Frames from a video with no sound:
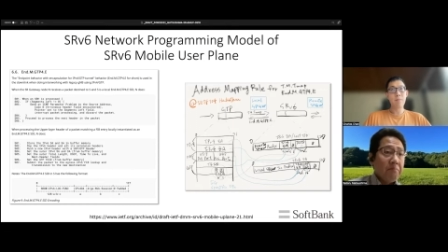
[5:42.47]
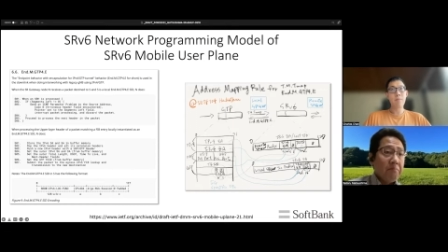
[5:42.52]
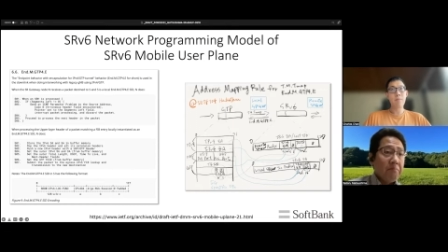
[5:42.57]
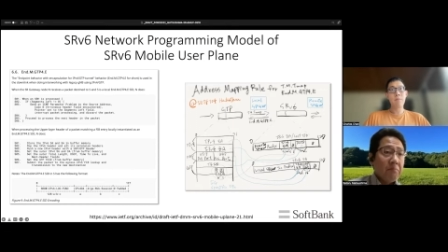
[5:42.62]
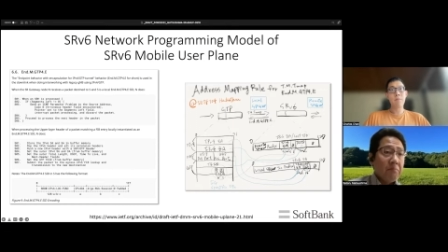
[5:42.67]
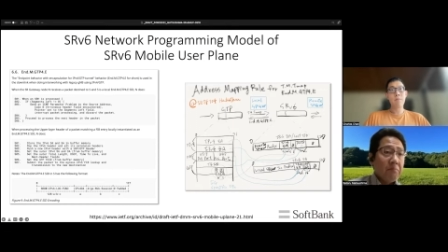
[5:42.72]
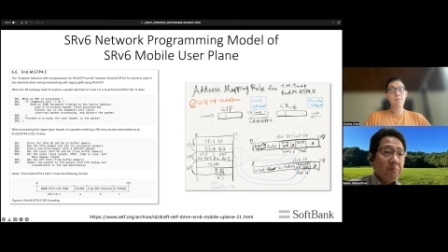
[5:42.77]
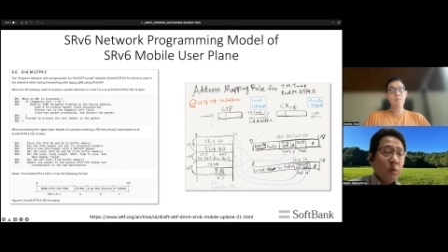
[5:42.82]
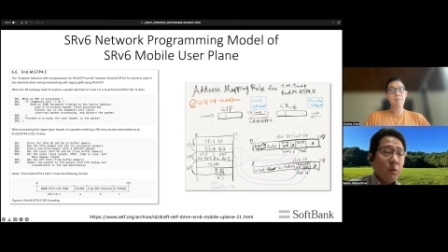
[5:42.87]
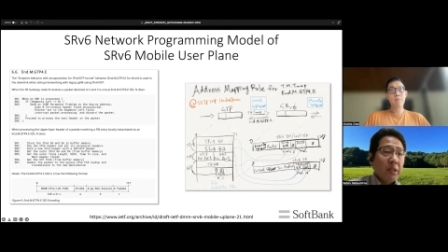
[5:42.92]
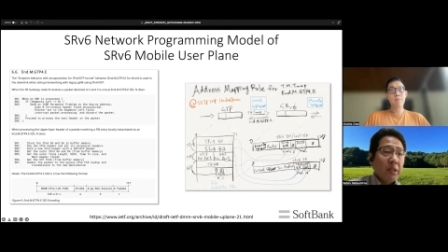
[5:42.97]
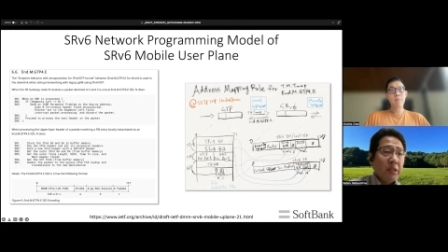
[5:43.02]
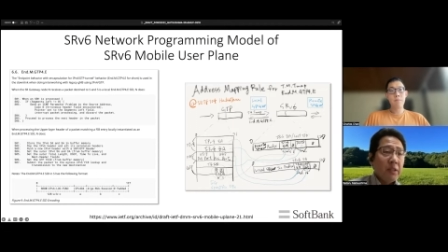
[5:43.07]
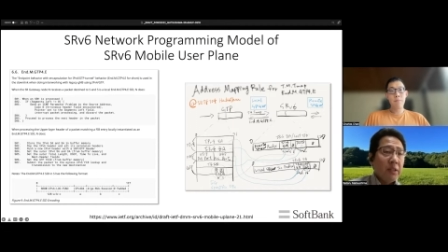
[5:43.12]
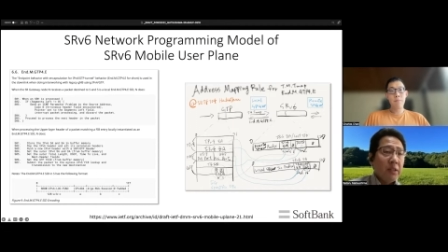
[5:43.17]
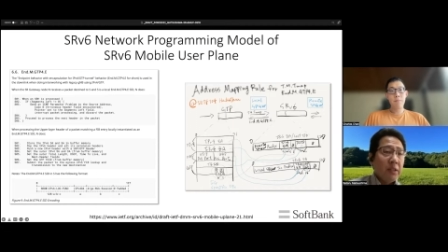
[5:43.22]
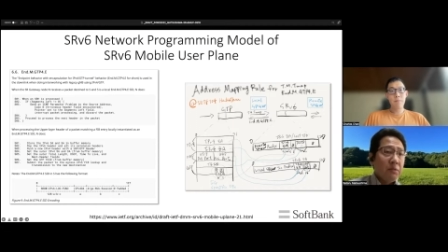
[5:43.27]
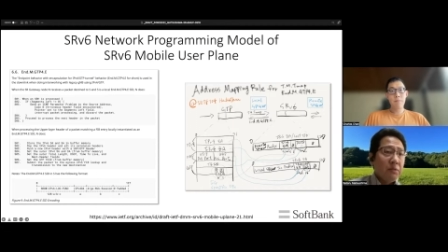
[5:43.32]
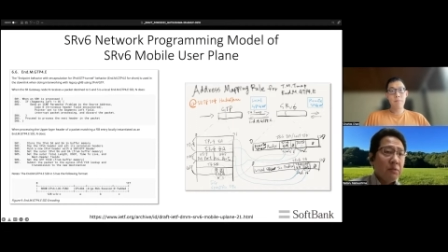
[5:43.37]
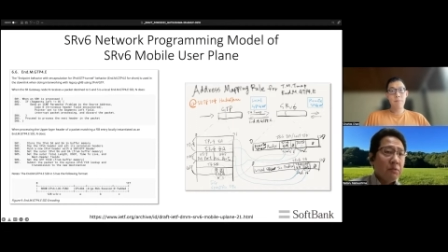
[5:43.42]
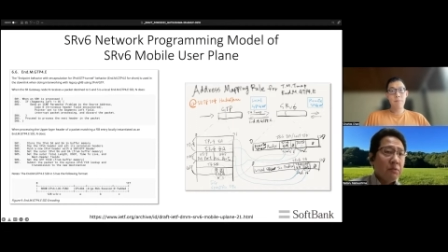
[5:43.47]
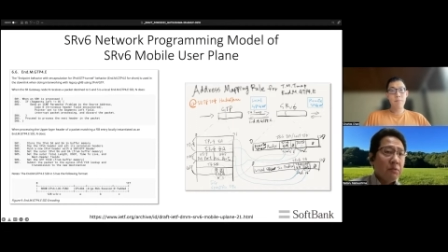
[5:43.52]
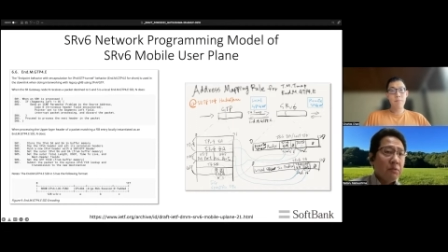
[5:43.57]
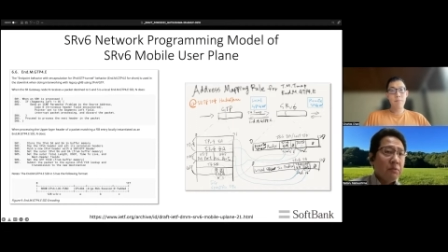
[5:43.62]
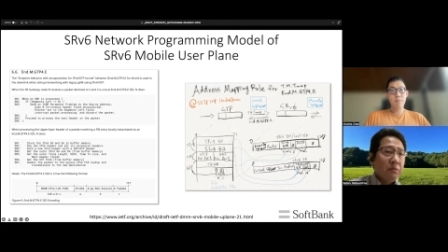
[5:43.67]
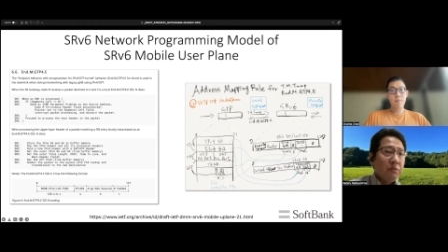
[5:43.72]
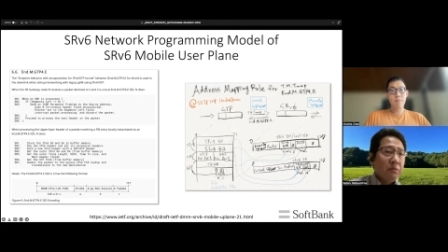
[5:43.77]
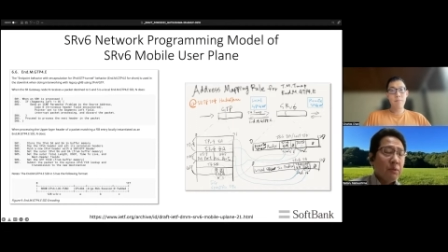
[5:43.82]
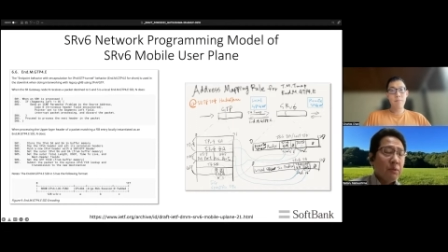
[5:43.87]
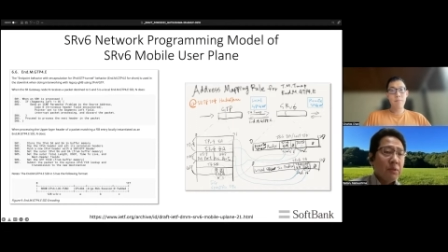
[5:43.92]
no idea to
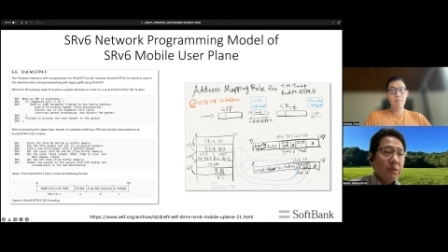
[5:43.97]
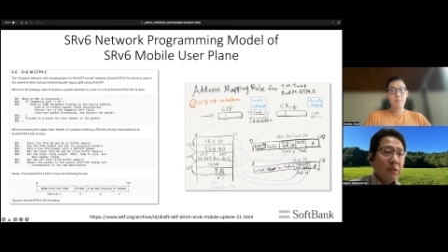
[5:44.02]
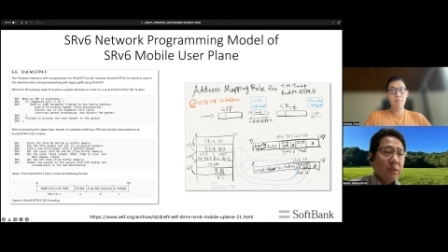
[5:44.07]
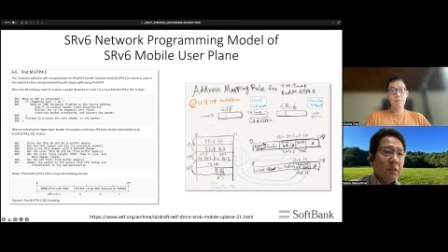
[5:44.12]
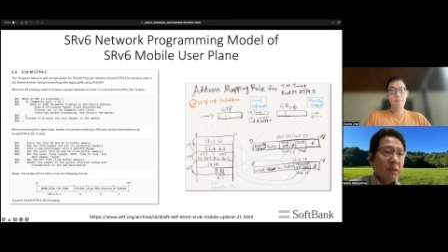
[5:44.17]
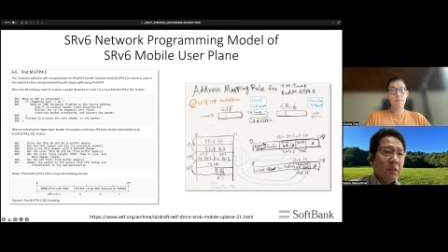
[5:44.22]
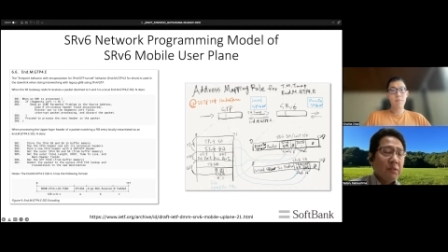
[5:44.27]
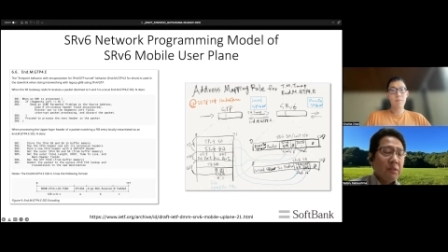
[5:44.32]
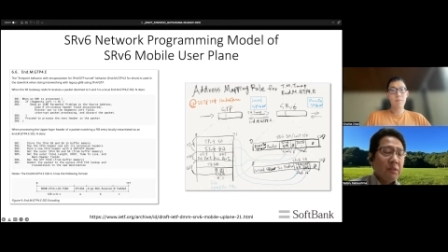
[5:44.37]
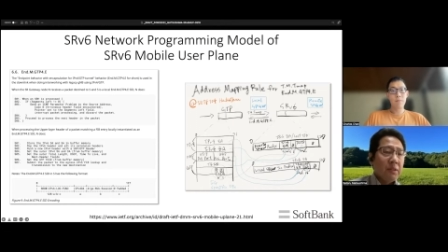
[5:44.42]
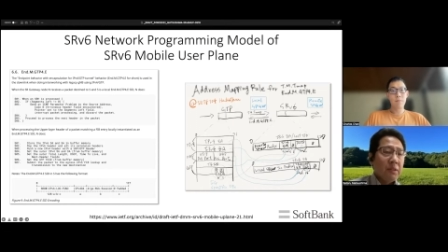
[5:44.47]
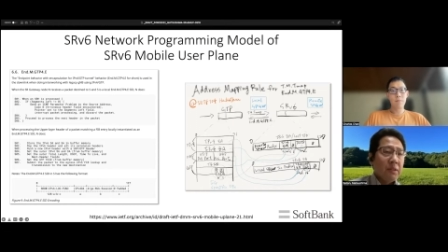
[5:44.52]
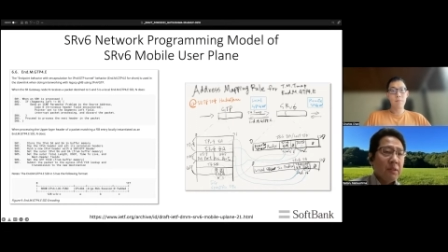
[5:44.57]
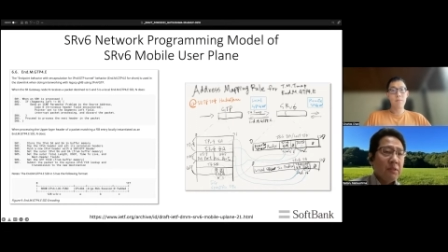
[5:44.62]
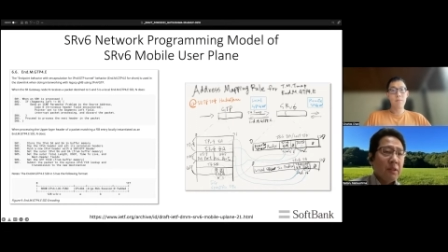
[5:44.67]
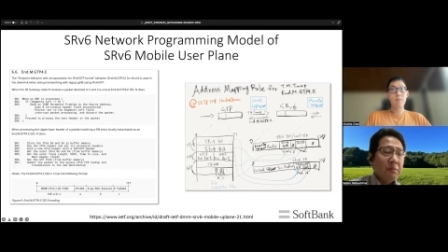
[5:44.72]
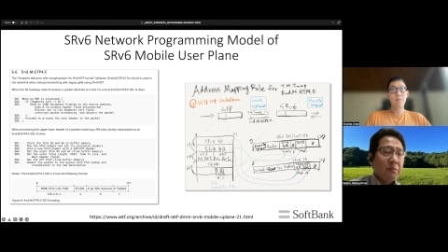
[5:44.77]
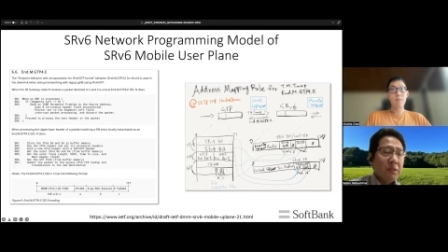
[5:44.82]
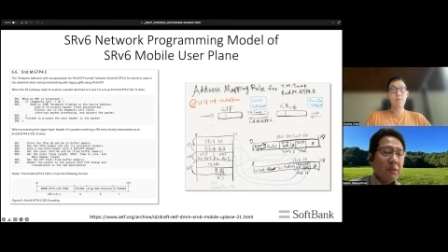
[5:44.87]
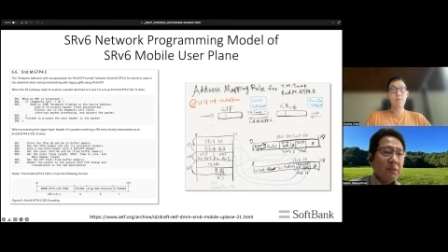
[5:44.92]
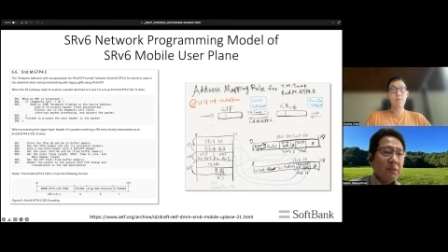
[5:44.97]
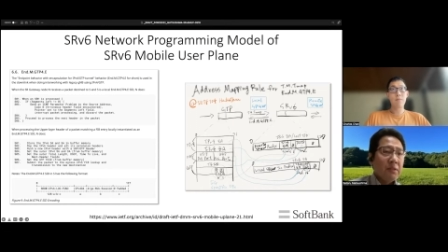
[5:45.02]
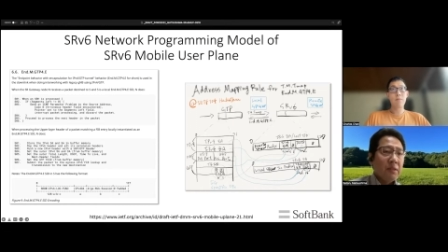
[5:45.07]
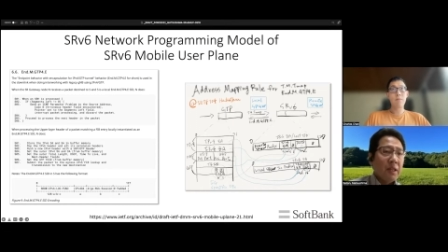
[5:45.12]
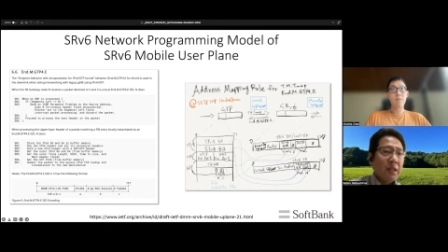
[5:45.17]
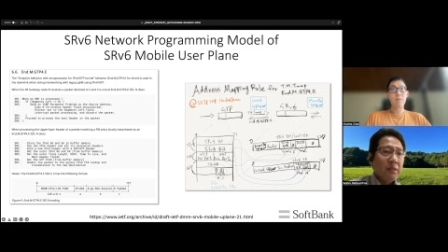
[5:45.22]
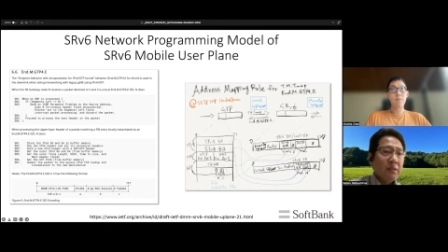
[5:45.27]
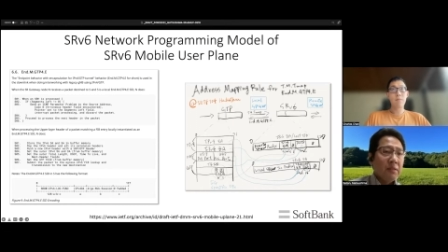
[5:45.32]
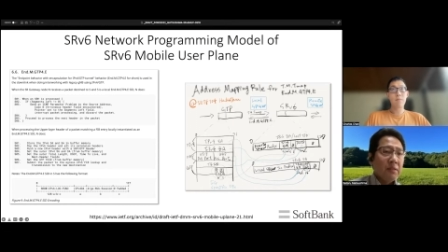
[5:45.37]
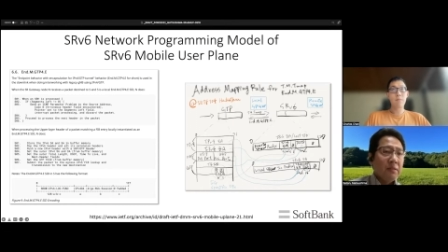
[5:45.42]
process SRv6
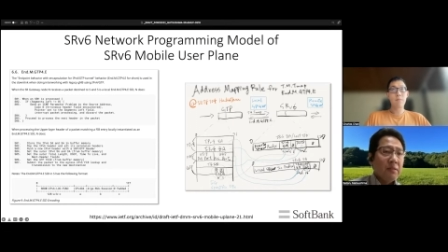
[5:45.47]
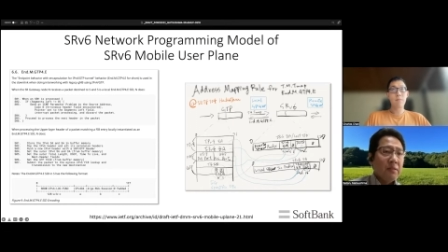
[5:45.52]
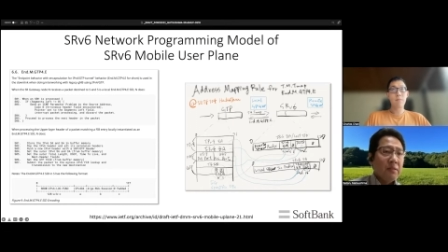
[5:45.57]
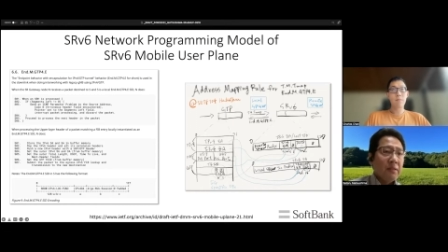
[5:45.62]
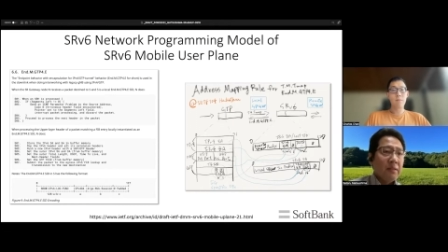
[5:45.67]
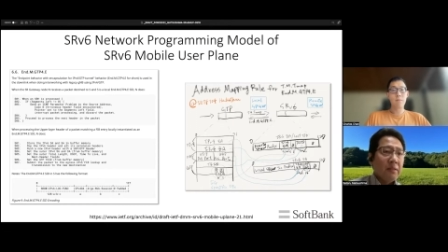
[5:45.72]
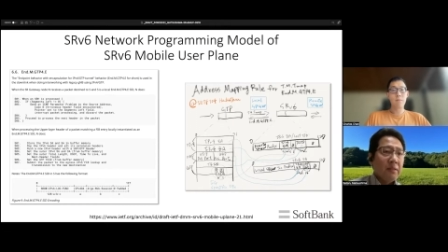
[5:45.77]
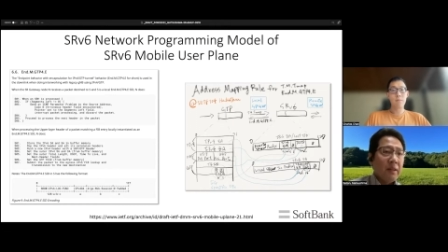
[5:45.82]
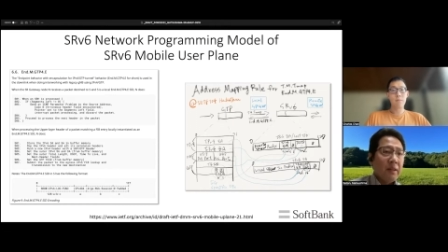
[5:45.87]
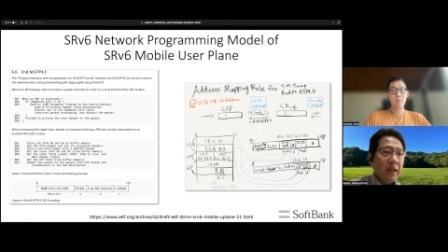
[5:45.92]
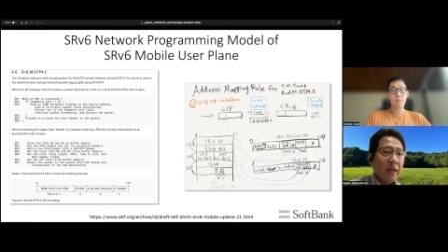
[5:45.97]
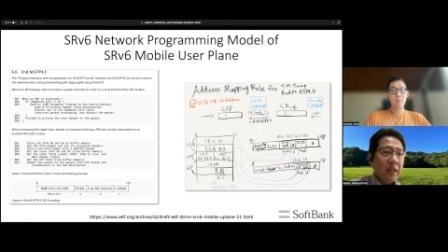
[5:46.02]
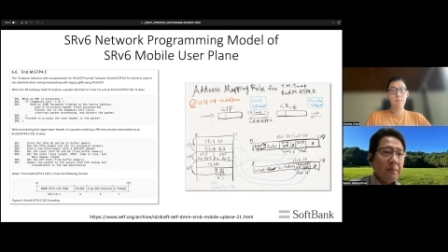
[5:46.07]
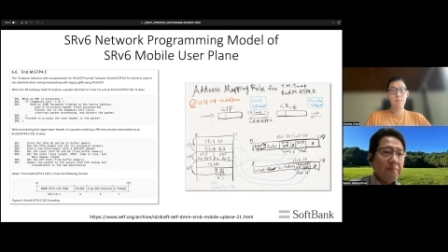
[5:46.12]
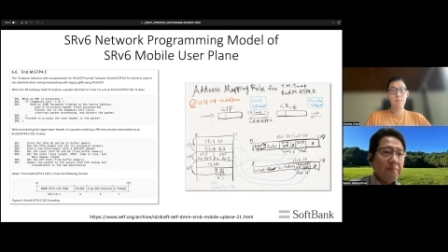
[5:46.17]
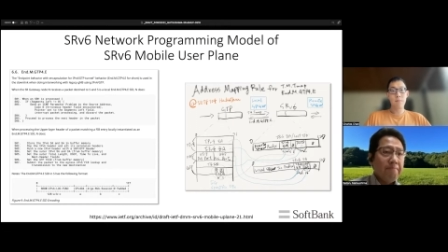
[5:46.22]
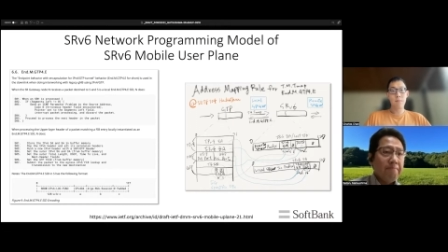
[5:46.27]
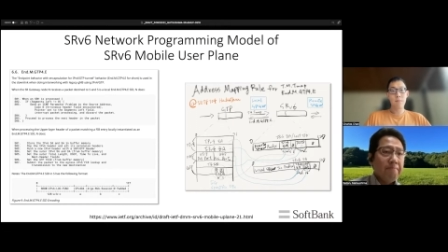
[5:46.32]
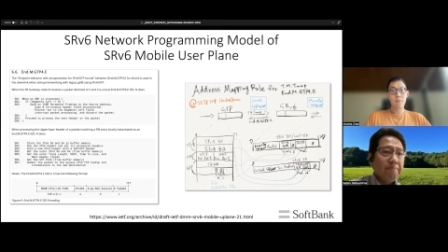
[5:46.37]
at that time.